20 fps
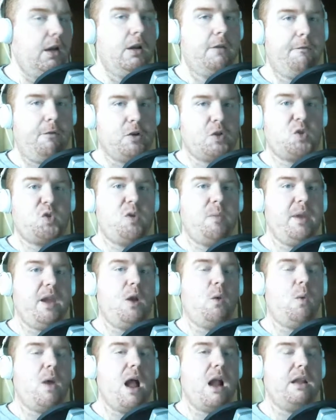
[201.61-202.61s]
For swimming
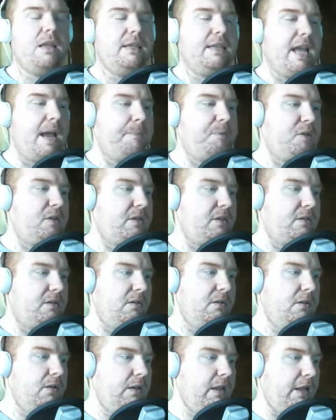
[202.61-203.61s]
around in depths
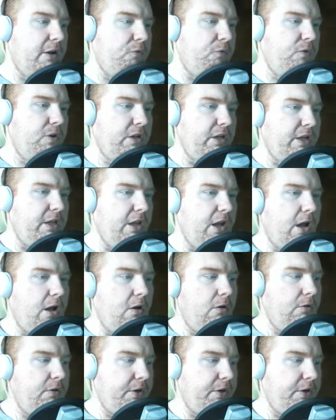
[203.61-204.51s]
that are really low,